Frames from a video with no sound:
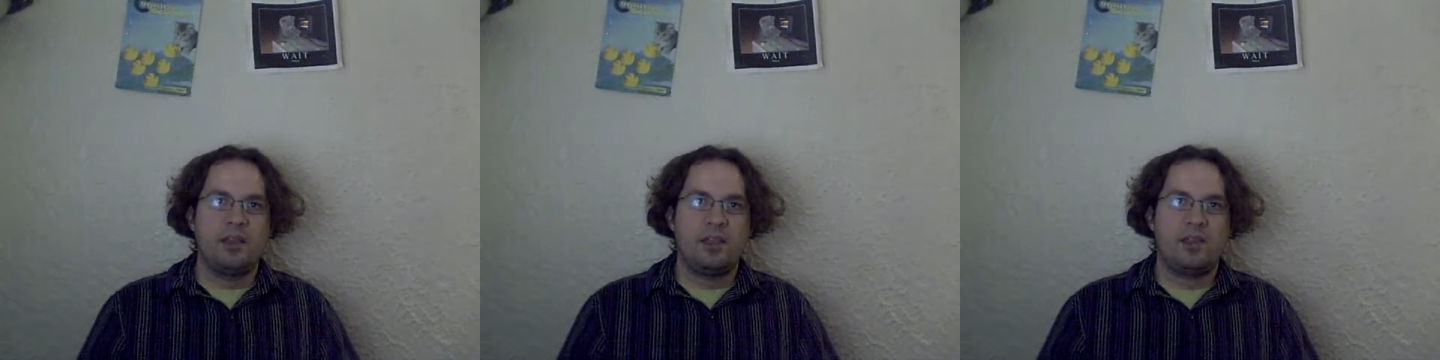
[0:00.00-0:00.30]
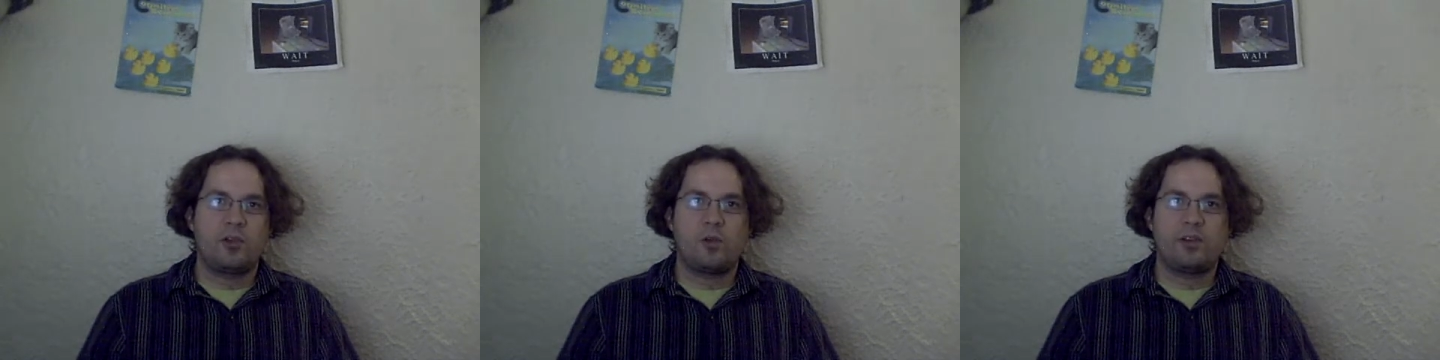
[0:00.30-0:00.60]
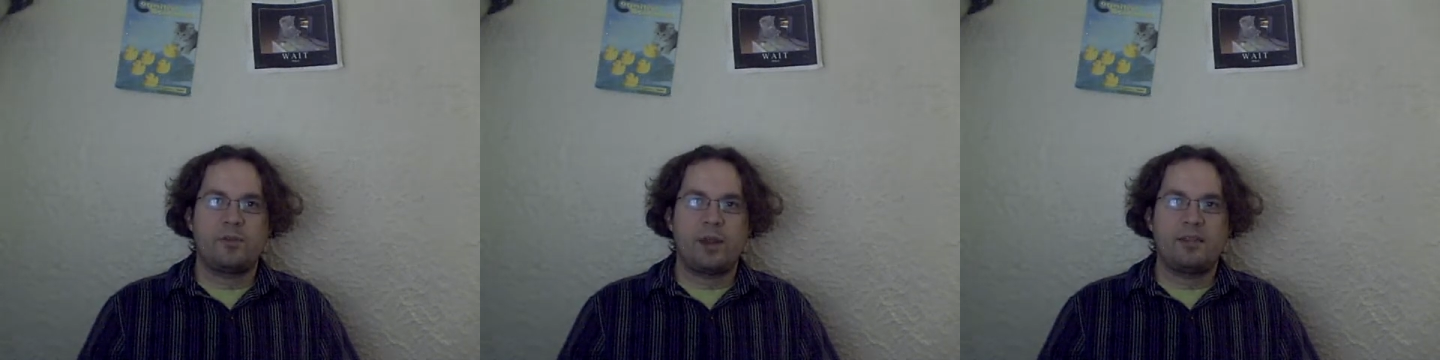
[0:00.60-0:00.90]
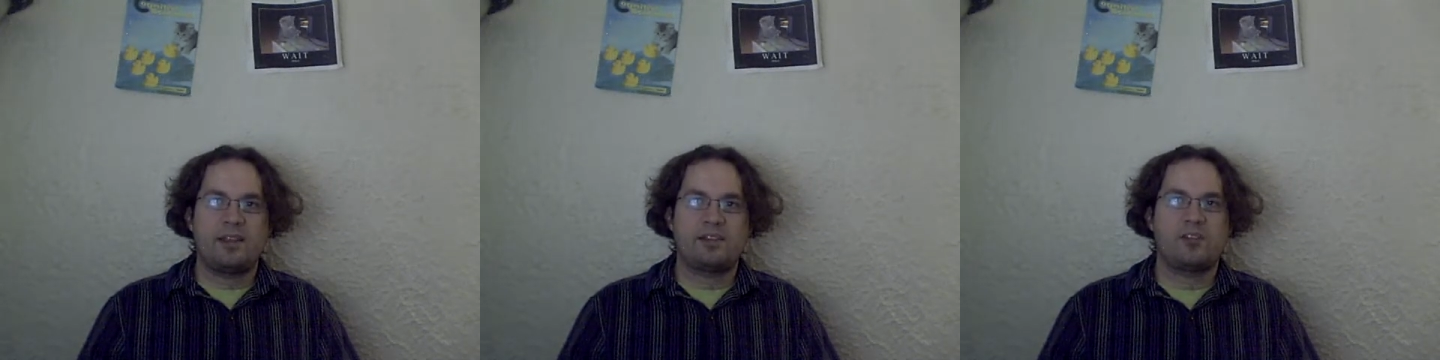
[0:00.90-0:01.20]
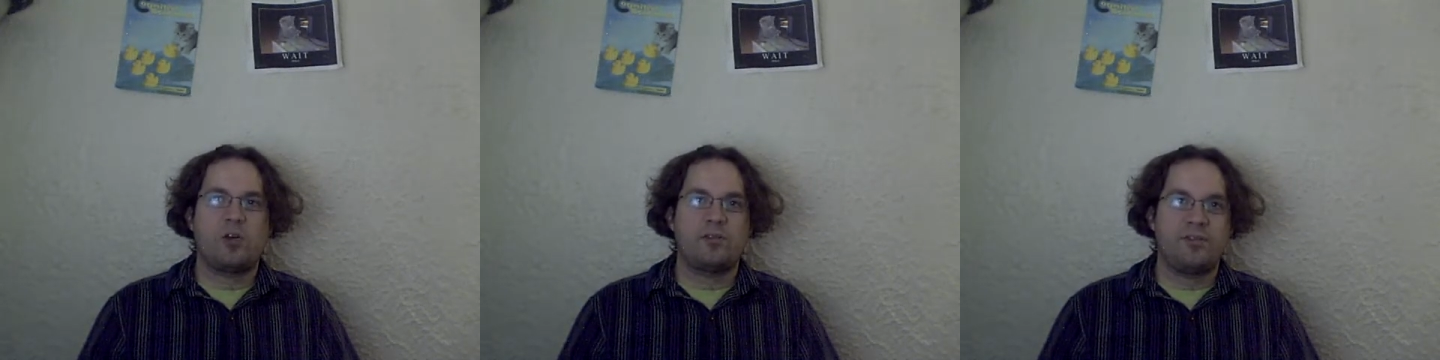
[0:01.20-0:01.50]
You're going to write things
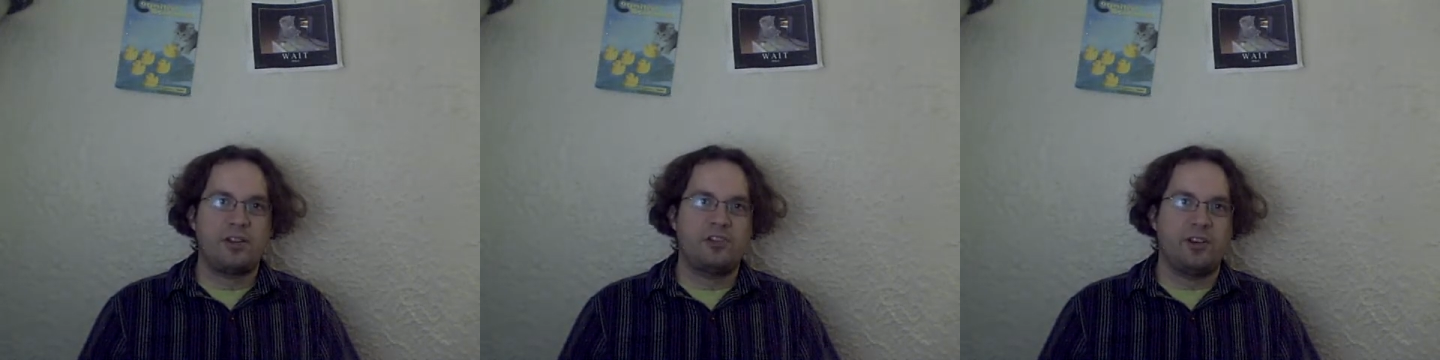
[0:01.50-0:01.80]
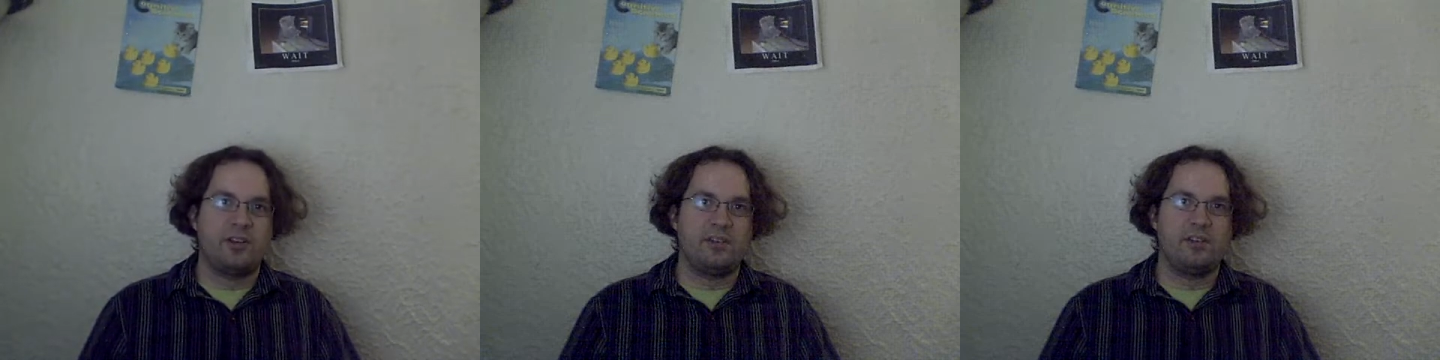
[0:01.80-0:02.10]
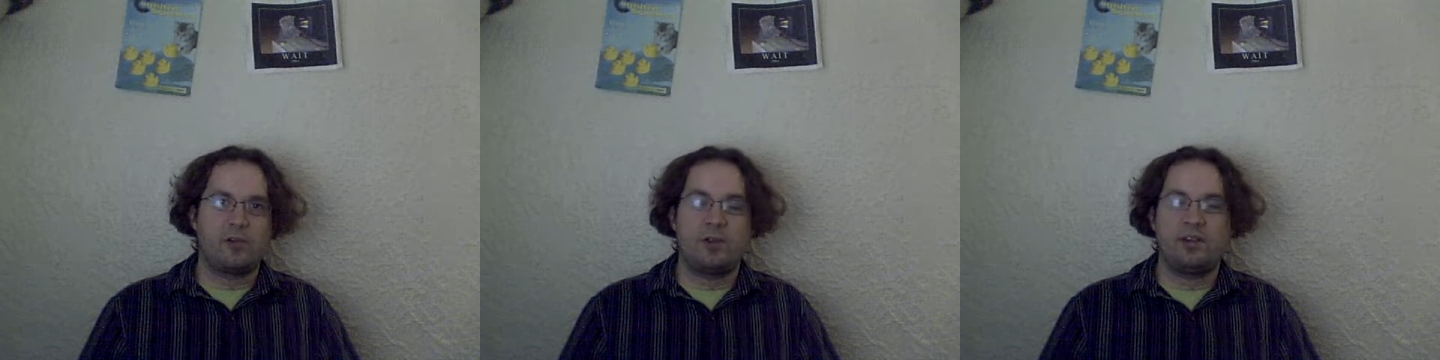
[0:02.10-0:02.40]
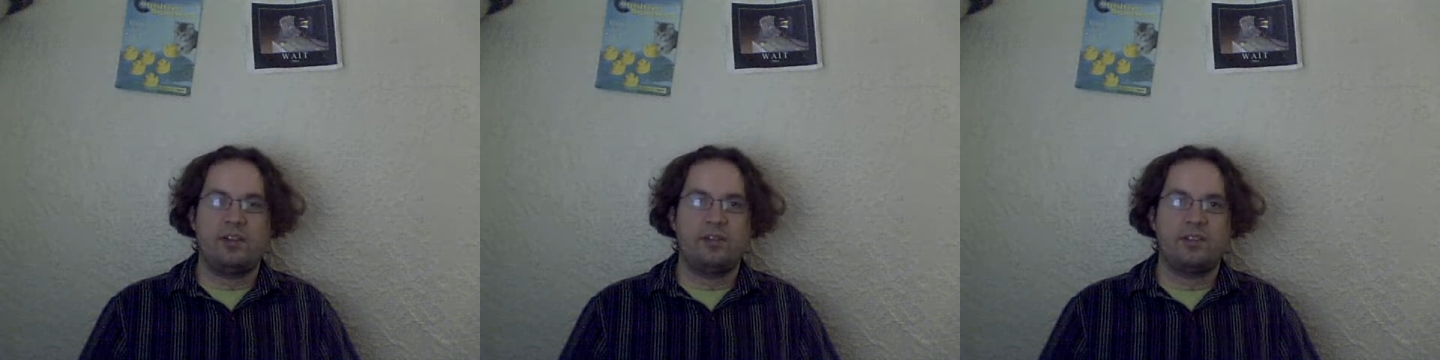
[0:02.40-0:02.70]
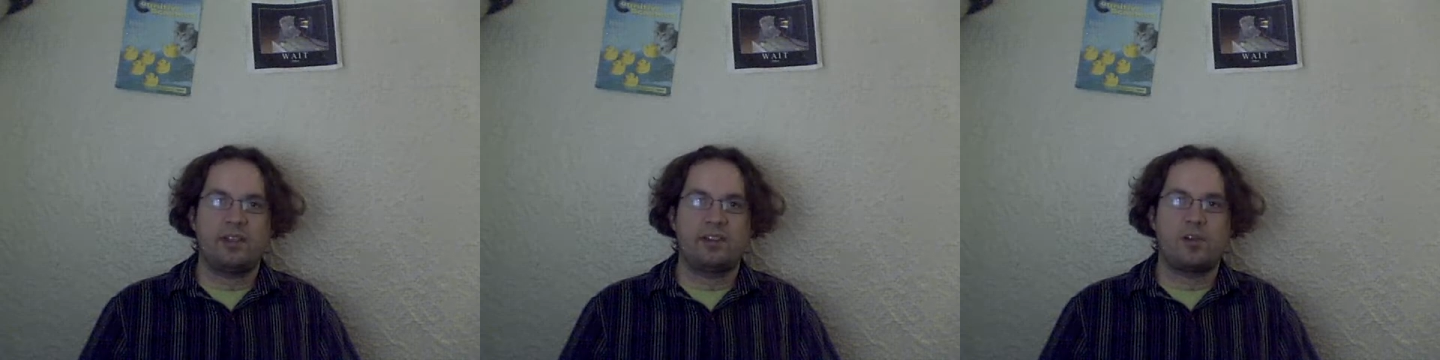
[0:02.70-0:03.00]
called functions. You're going to use
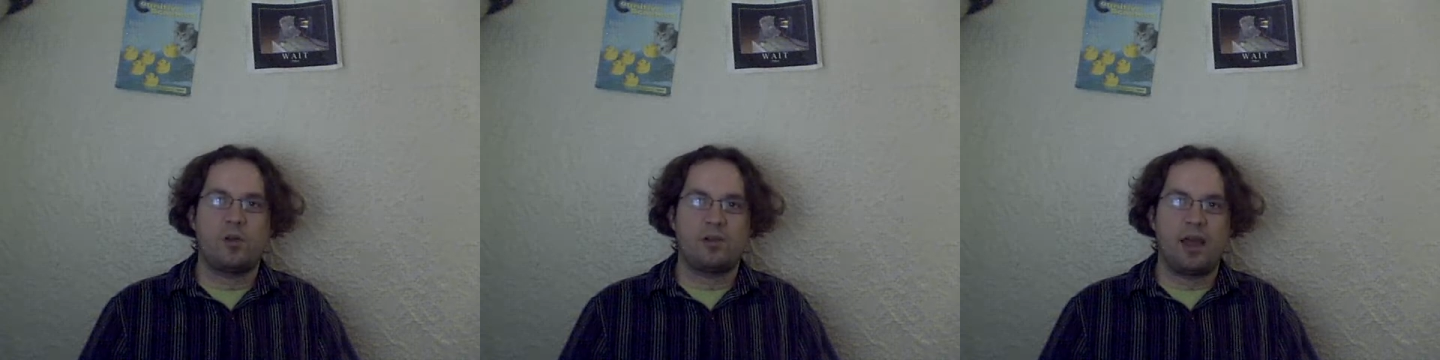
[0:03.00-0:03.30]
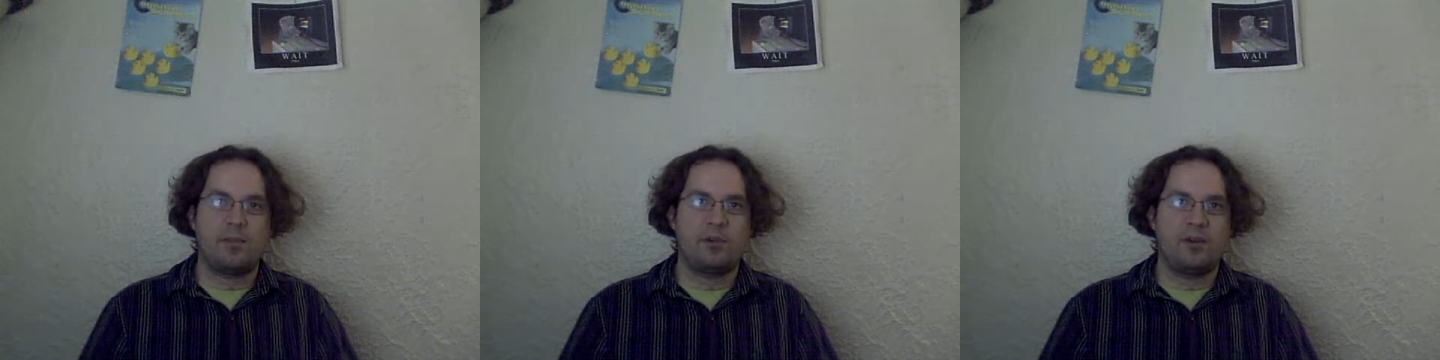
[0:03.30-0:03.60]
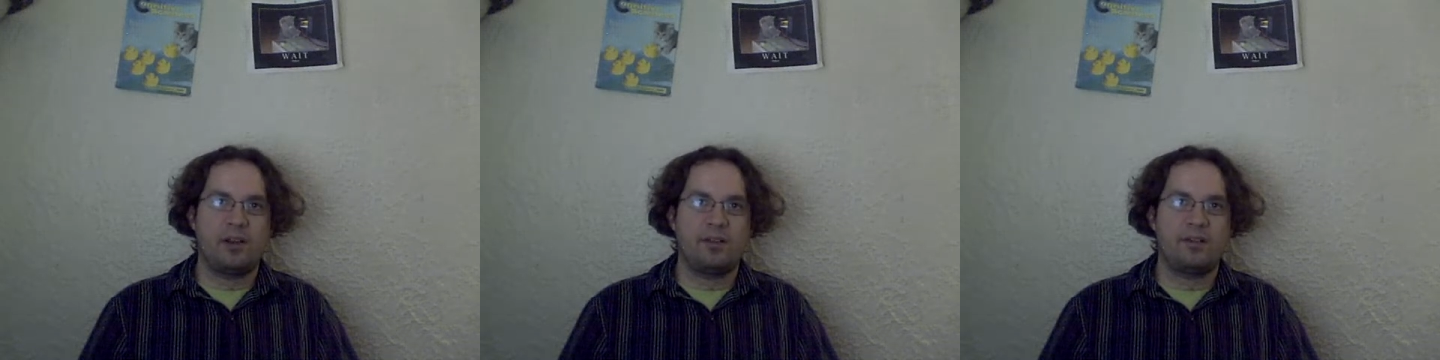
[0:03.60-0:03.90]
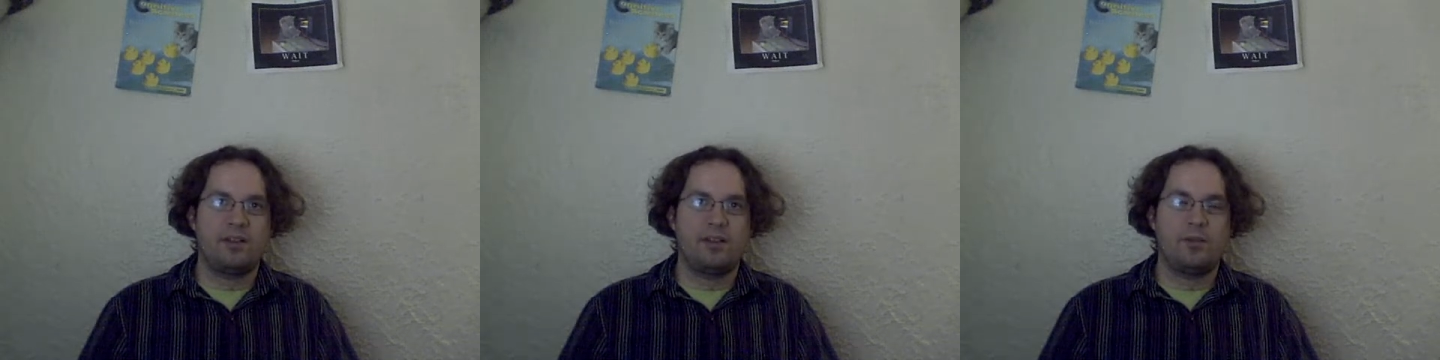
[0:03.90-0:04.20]
things called libraries.